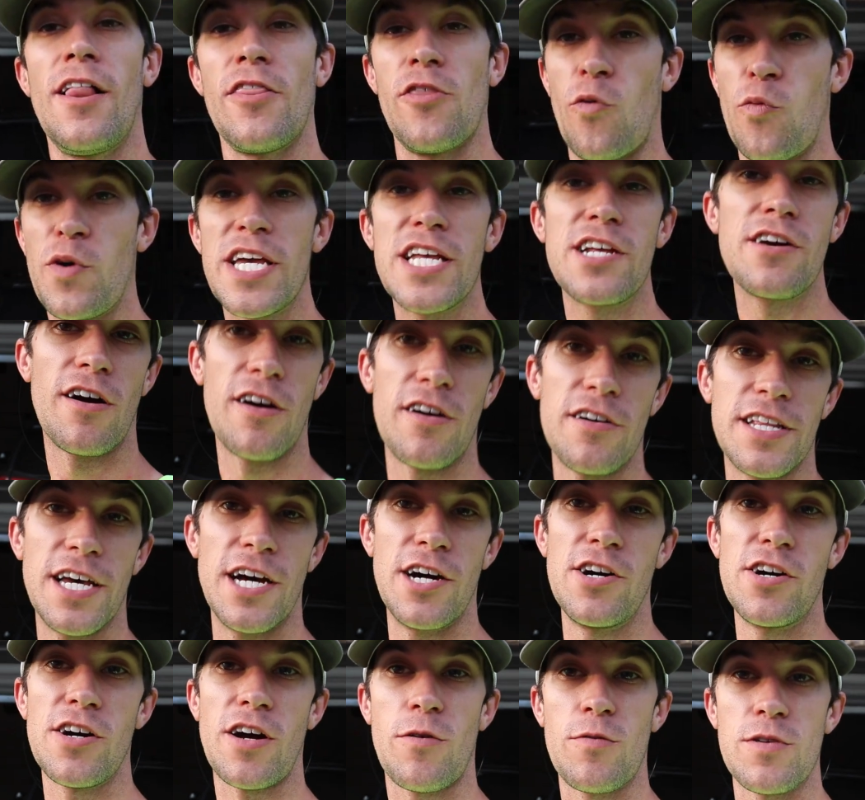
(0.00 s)
The weed guard on that
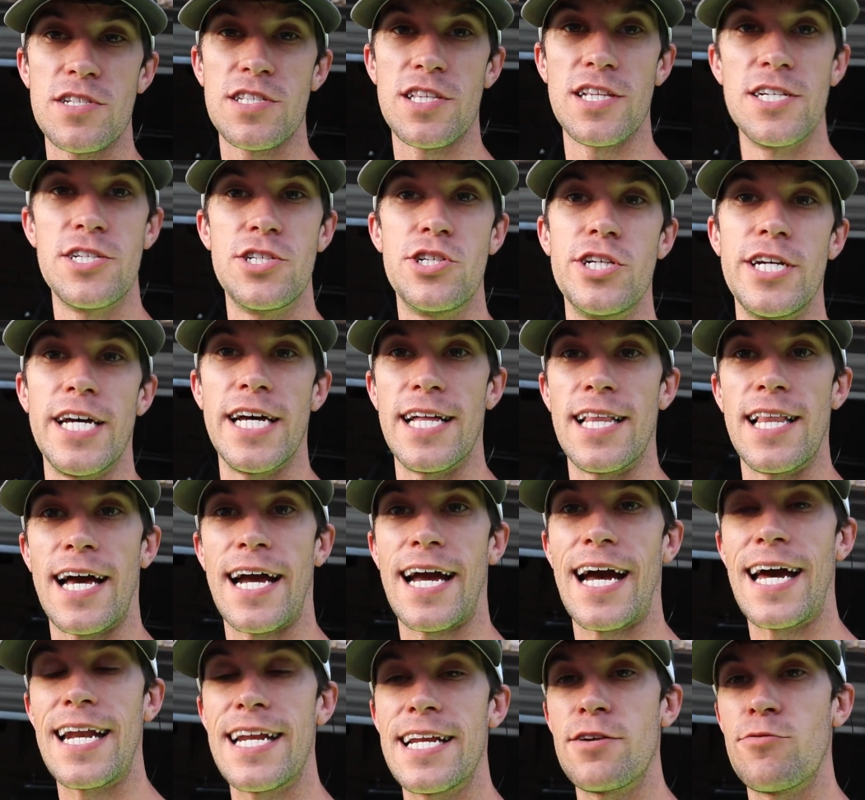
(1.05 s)
hook was legit.
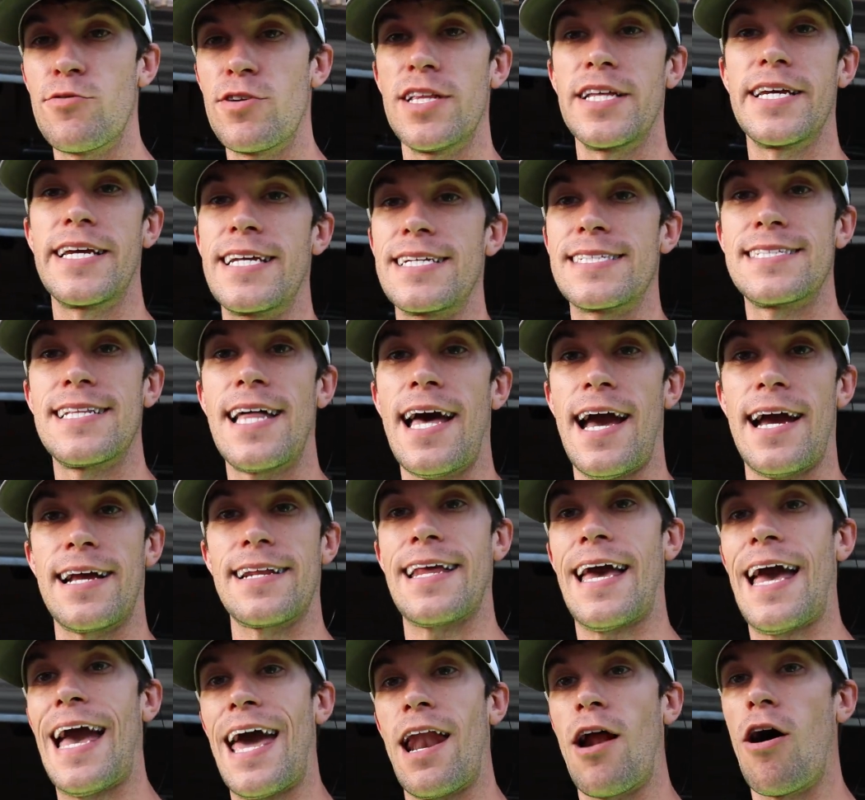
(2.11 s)
Like, I didn't really get
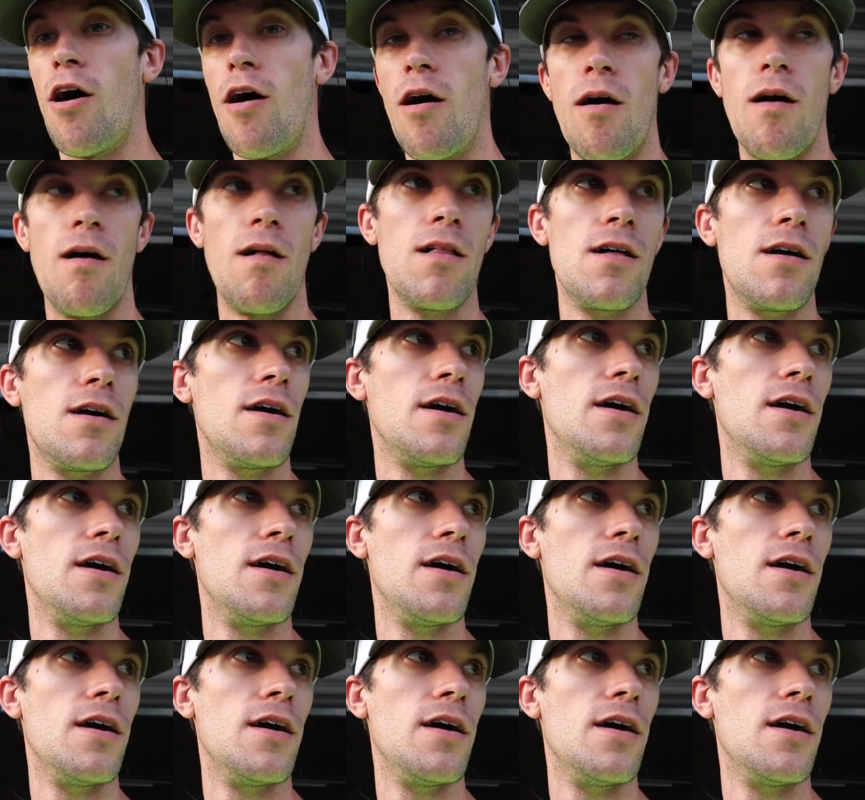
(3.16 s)
snagged at all.